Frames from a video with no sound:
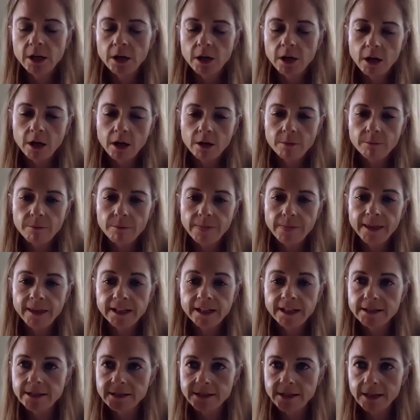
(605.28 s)
Um, and
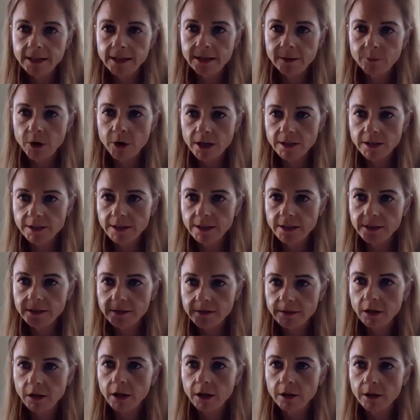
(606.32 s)
it's a daily
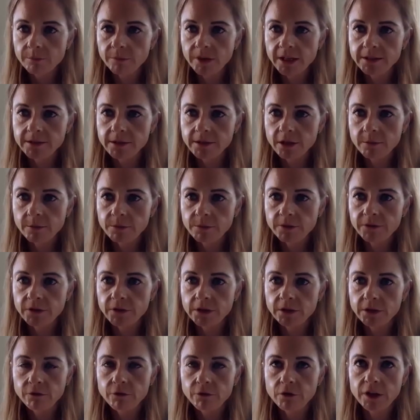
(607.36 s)
practice um, in terms of the
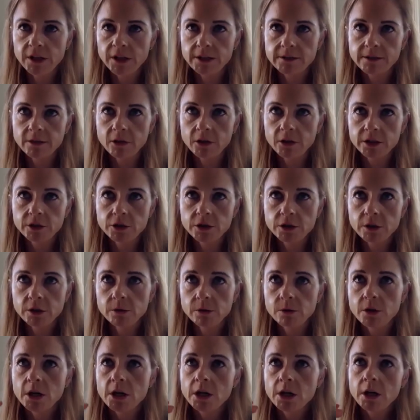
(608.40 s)
different things that I do.
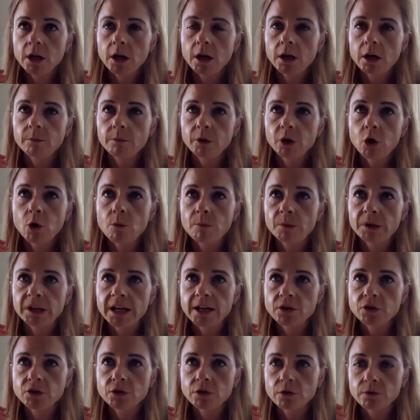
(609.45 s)
Um, a
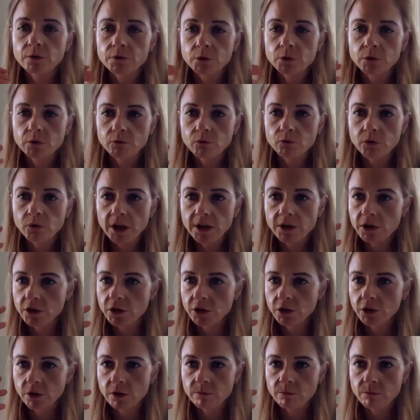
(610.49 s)
combination of sort of
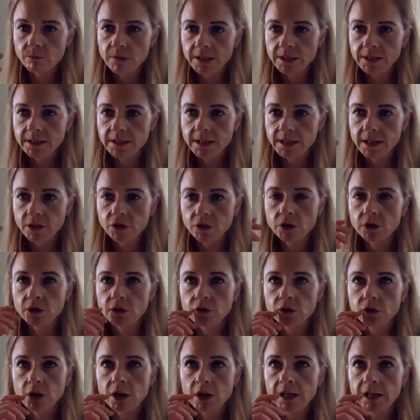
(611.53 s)
gratitude and meditation and
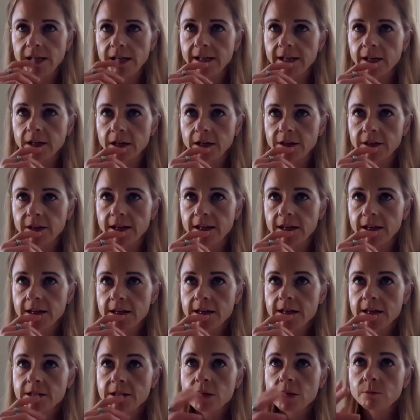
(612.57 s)
journaling. And I think
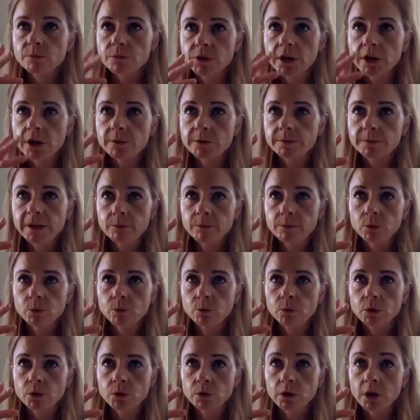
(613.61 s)
sometimes people
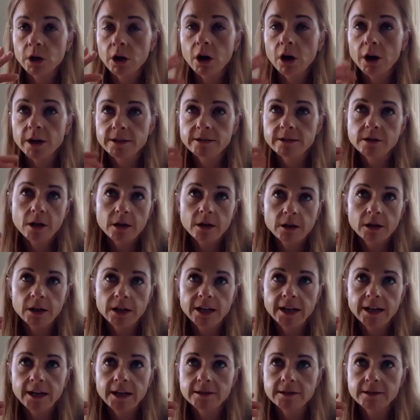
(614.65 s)
will, I
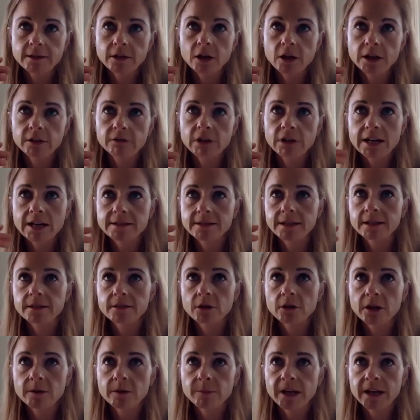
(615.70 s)
certainly, as a kind of classic
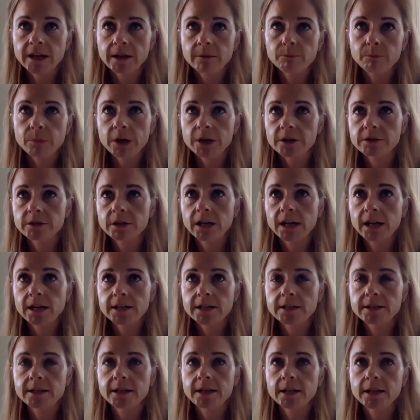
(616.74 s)
type A
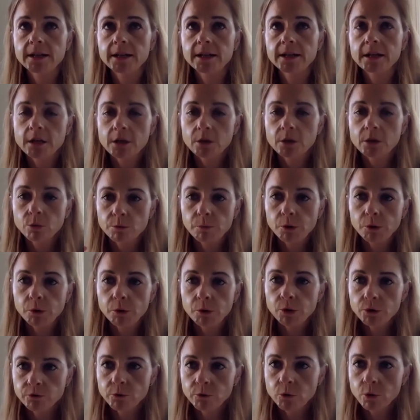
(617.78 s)
personality, would
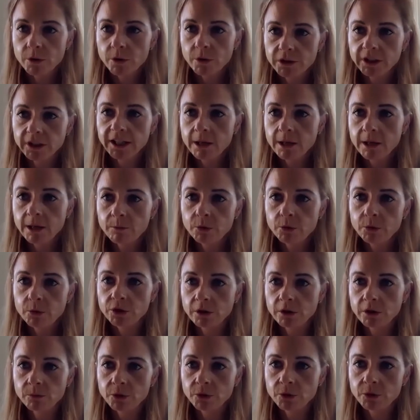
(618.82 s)
push forward and keep
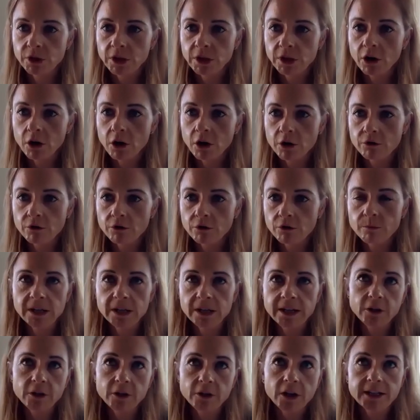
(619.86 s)
pushing and pushing harder and
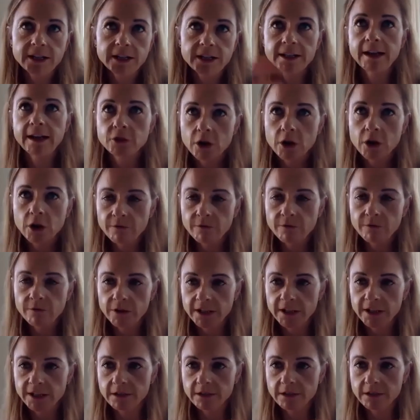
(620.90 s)
believe that I didn't have time for
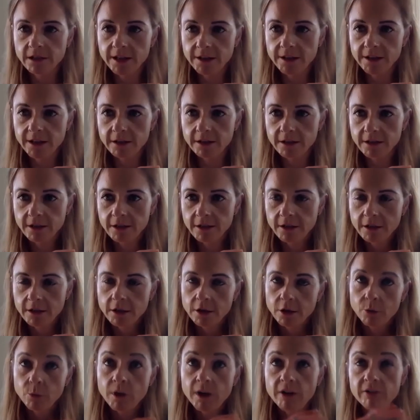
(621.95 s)
things like that.
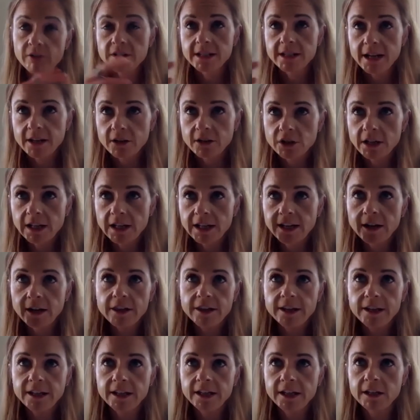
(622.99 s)
Whereas actually, I
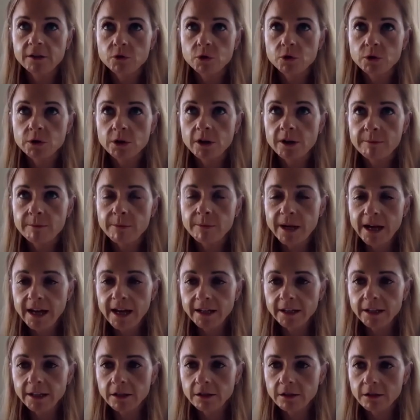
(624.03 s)
think it gives you time
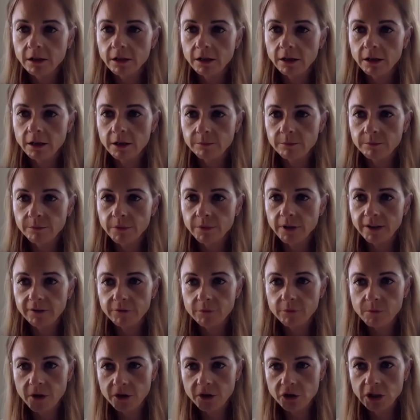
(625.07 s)
back. Um, I have a
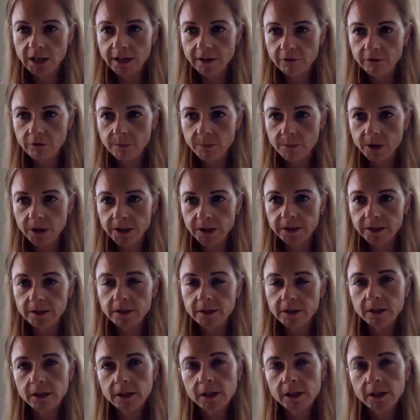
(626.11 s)
much clearer mind.